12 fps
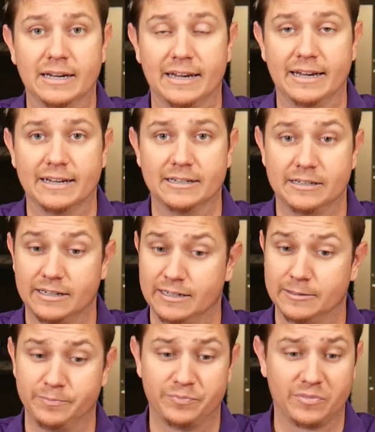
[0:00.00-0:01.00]
and
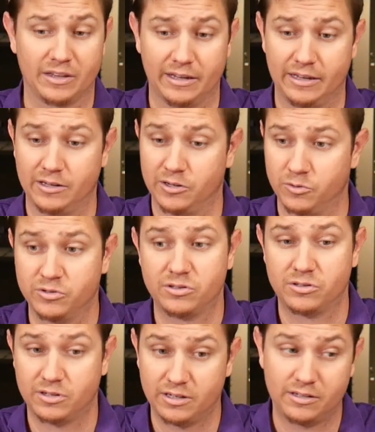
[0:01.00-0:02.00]
it
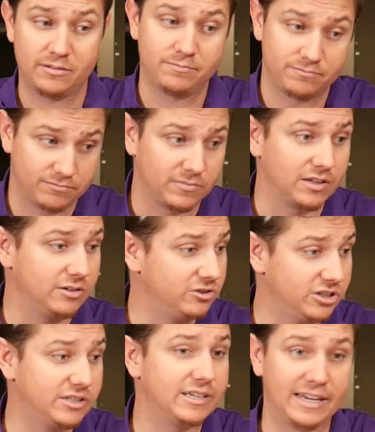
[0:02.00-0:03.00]
was
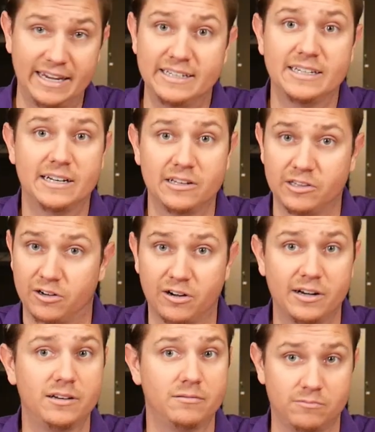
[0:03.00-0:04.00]
just easy to
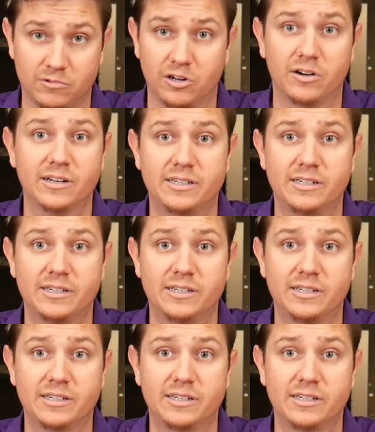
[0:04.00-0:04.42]
learn and